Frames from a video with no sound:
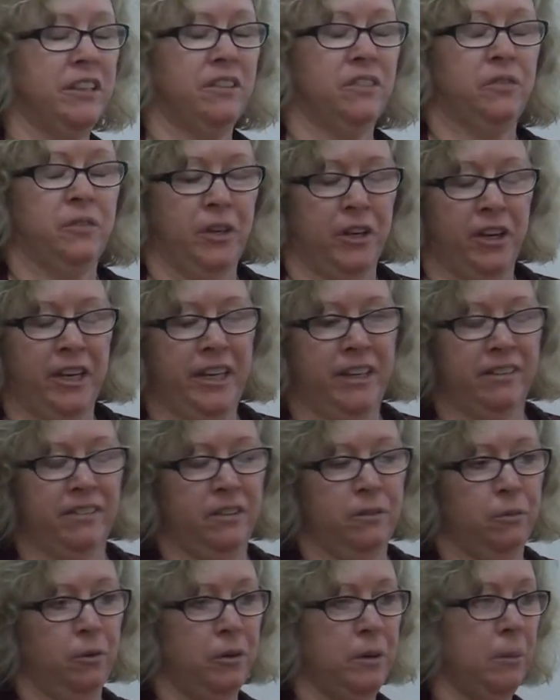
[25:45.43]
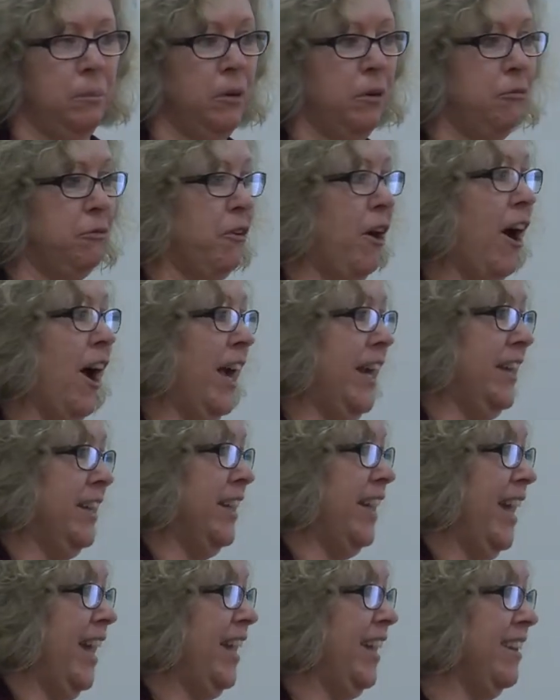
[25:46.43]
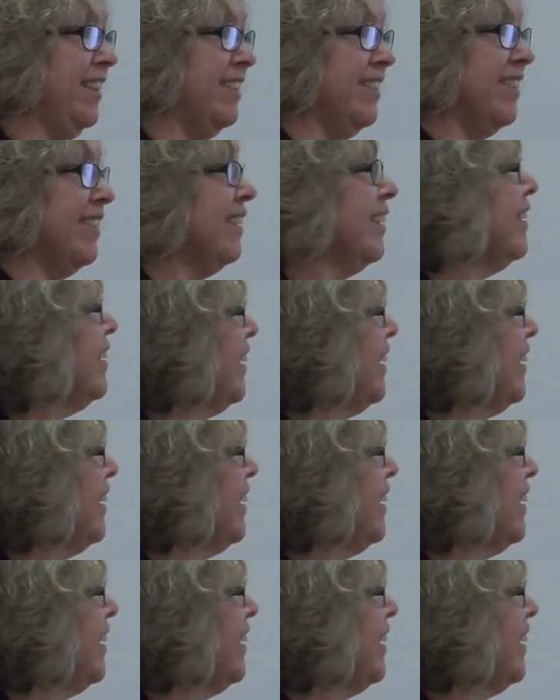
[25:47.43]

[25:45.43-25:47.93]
is very easy for them to find, and it's